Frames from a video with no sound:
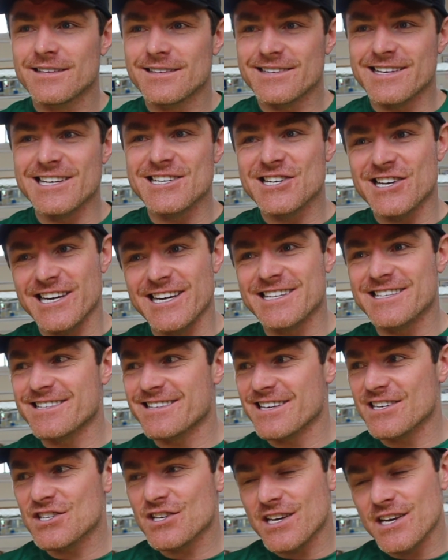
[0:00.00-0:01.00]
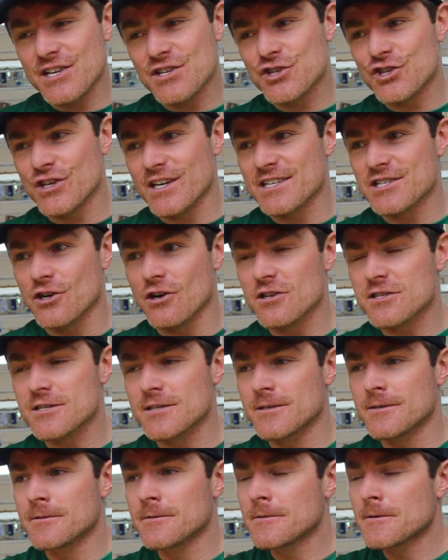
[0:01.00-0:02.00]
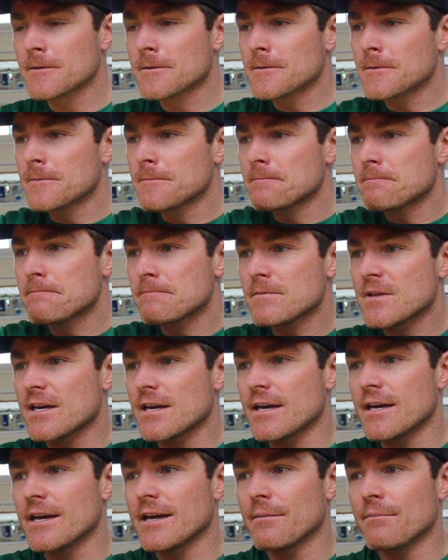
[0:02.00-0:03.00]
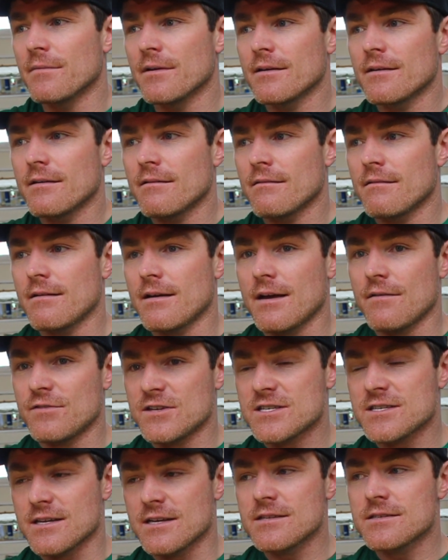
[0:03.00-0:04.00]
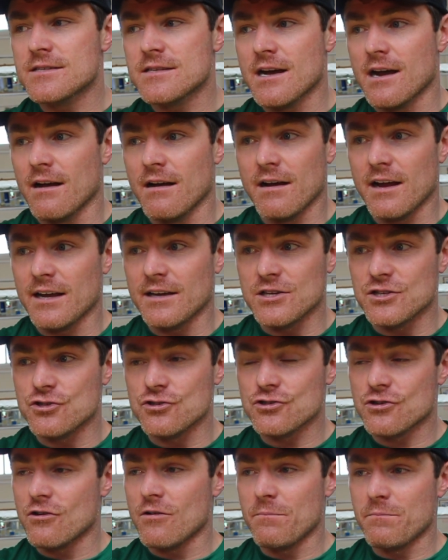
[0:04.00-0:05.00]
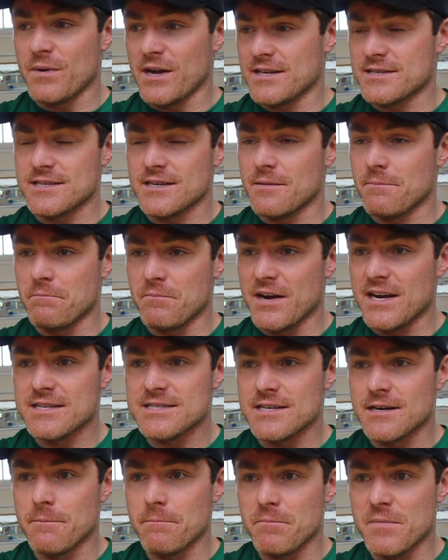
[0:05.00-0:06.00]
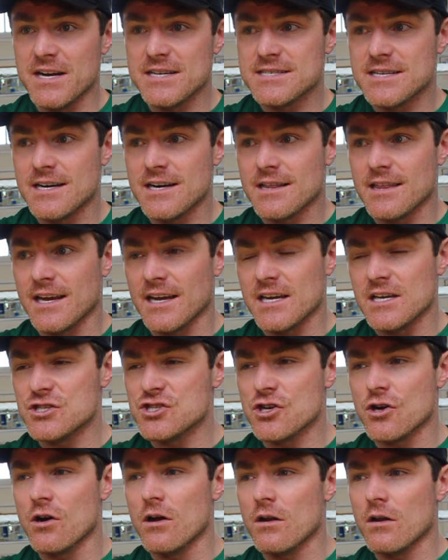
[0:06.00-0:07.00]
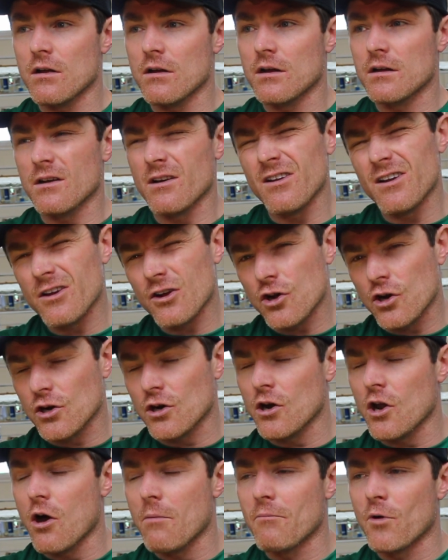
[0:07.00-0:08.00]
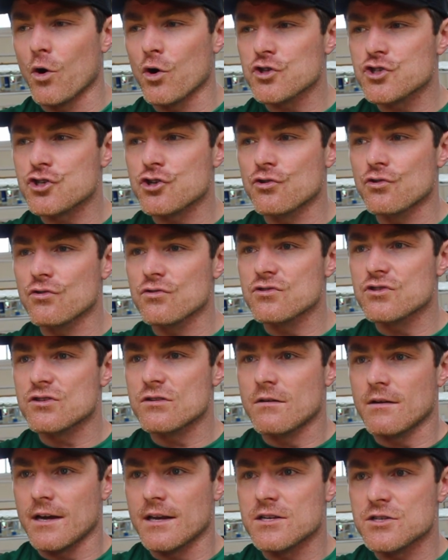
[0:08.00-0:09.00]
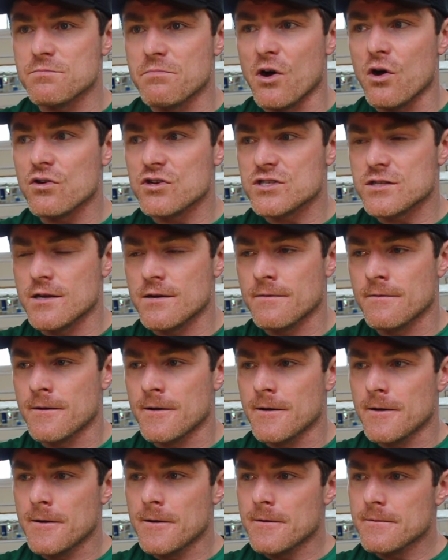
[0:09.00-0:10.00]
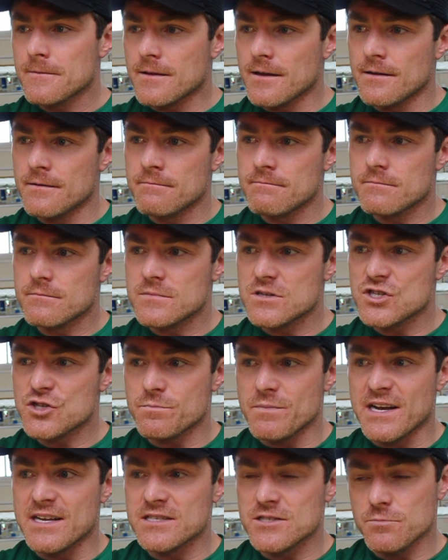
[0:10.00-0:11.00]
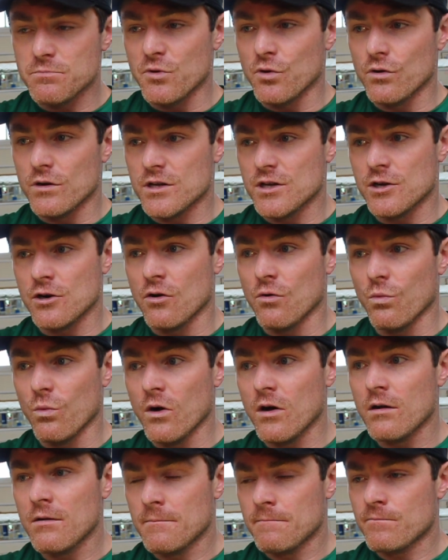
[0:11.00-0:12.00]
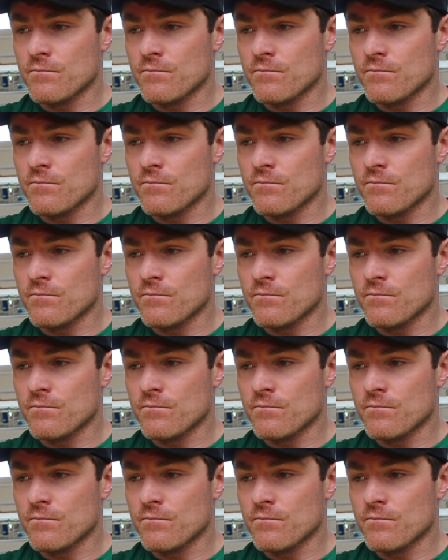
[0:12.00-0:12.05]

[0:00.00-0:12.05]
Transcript: this kid, this kid's shit hot. And um, ever since that, he's just got better and better and better. I think he's got got a lot more tools in his box than than Spence. But you know what?